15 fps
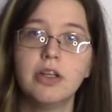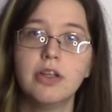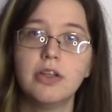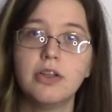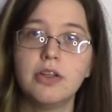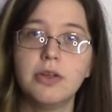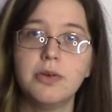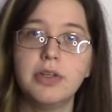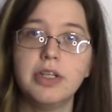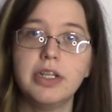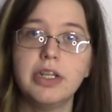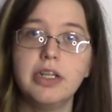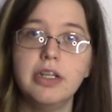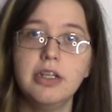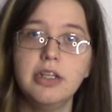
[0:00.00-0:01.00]
So to
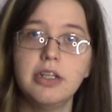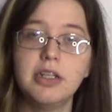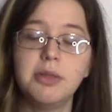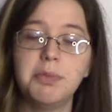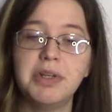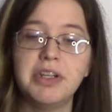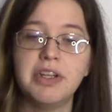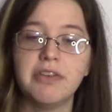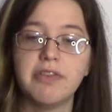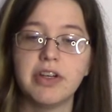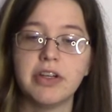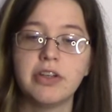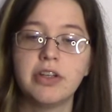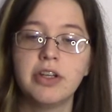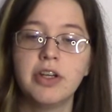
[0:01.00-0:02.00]
get into the
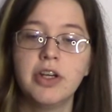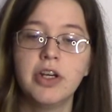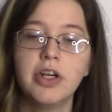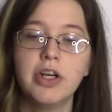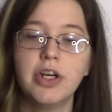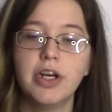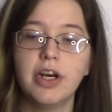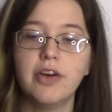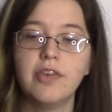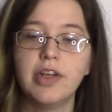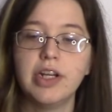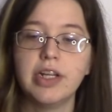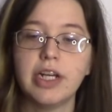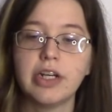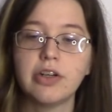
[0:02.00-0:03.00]
specifics of the
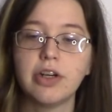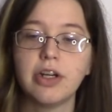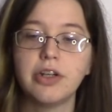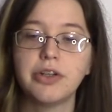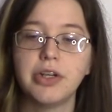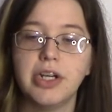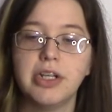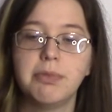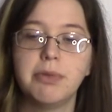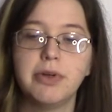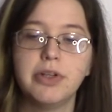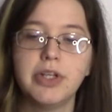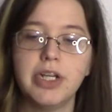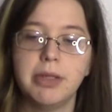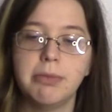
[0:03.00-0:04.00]
electron transport
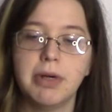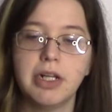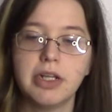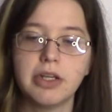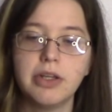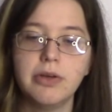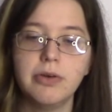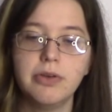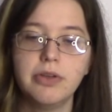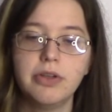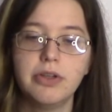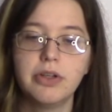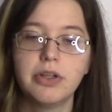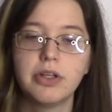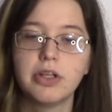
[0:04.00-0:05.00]
chain molecules,
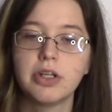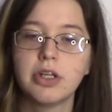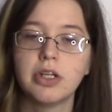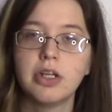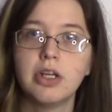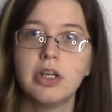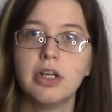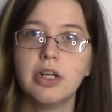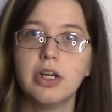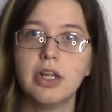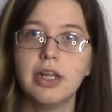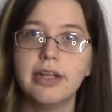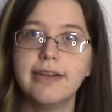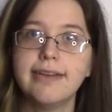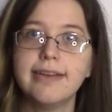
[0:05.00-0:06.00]

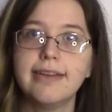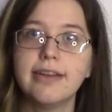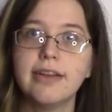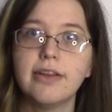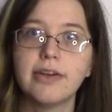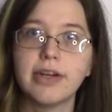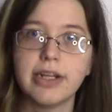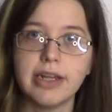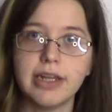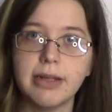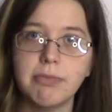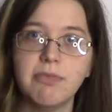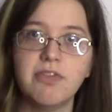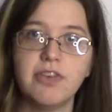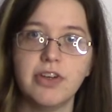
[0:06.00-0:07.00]
let's look at
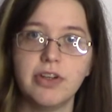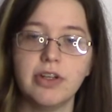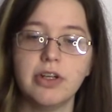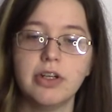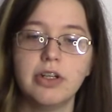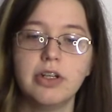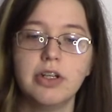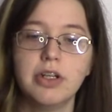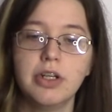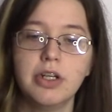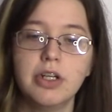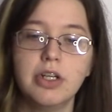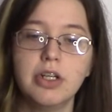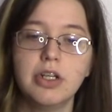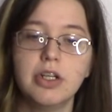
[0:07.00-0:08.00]
them further.
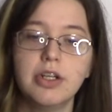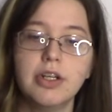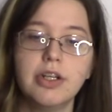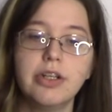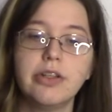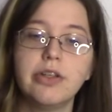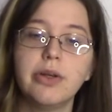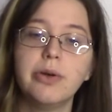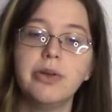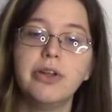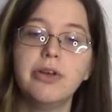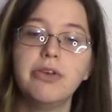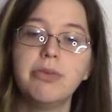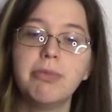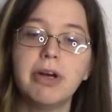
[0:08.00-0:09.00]
So
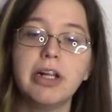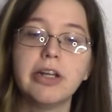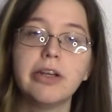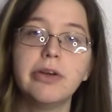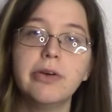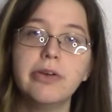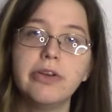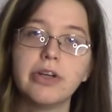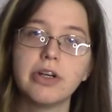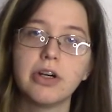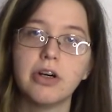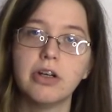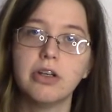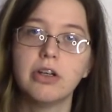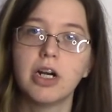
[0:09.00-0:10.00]
those molecules are
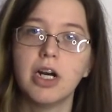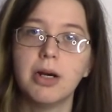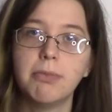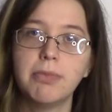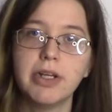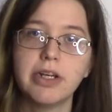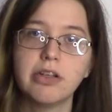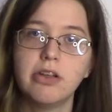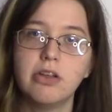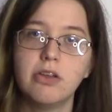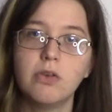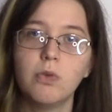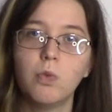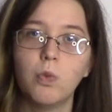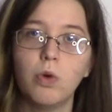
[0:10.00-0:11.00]
called
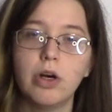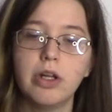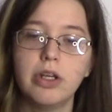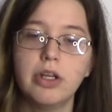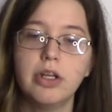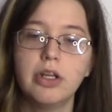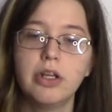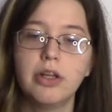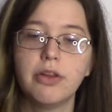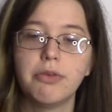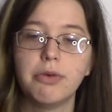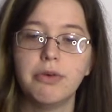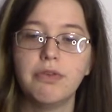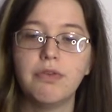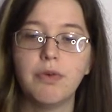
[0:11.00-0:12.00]
complexes 1
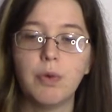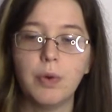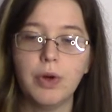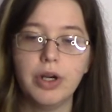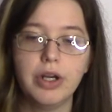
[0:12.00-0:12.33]
through 4,